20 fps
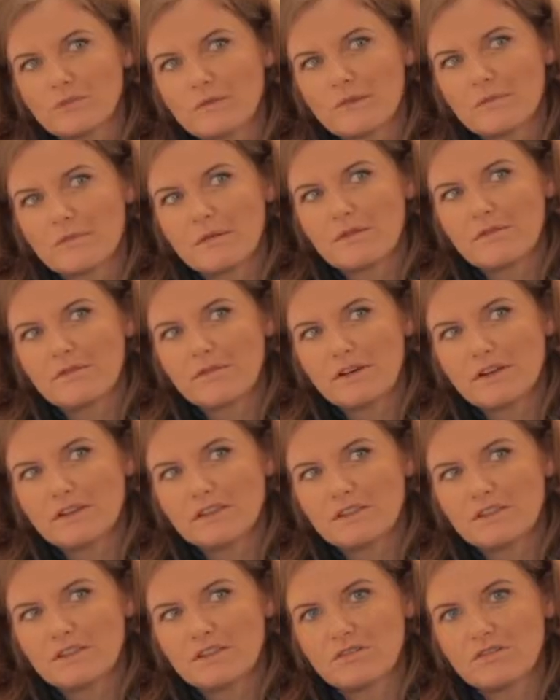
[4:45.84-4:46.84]
with me
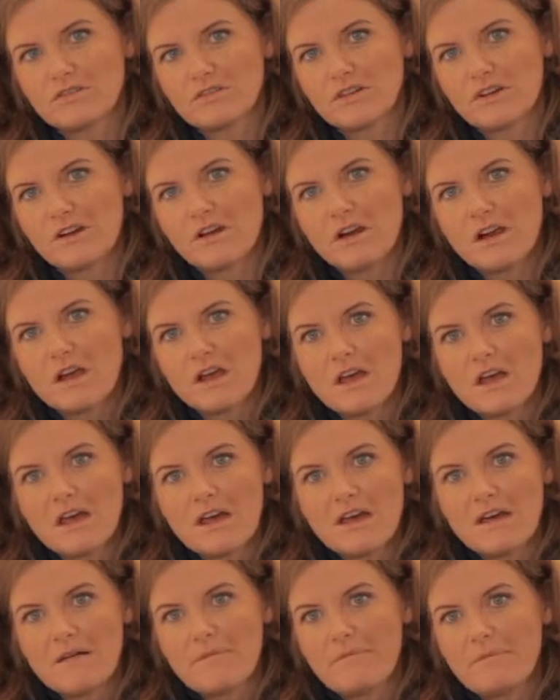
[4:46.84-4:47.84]
first, your
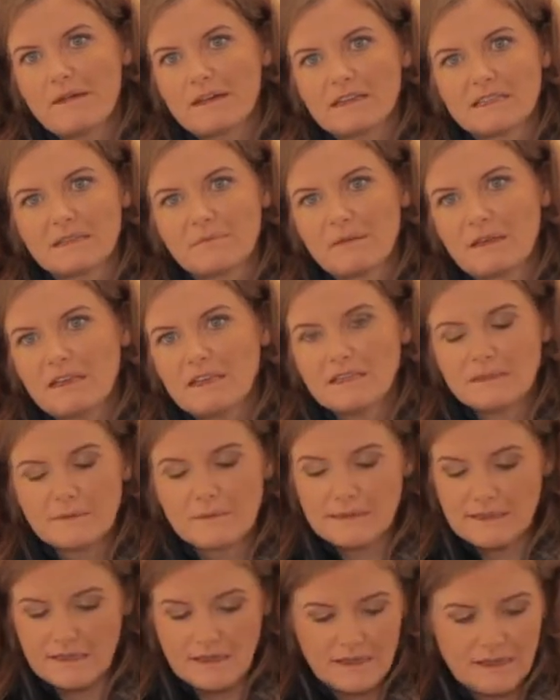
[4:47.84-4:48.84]
biggest piece
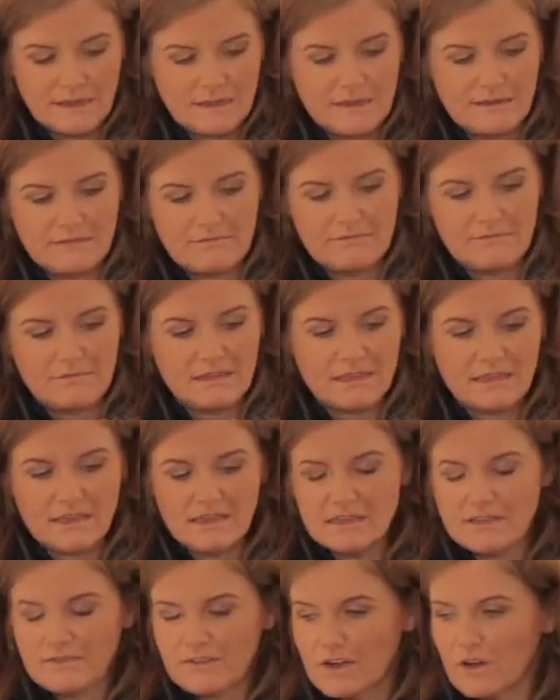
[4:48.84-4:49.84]
was like the
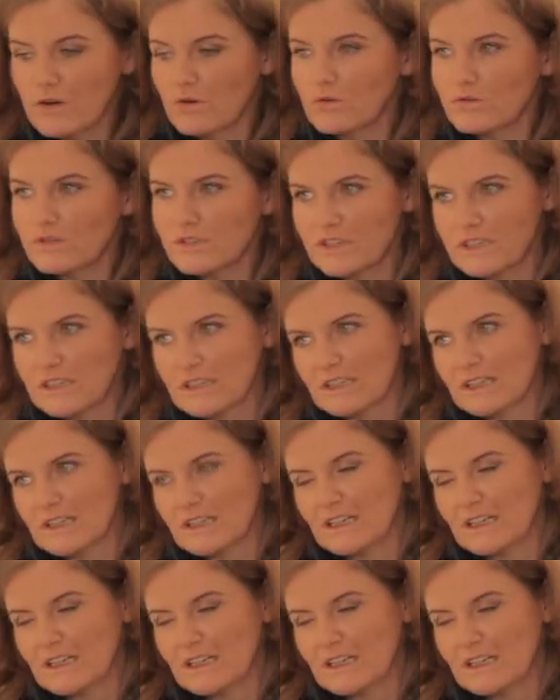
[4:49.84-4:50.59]
size of a coaster.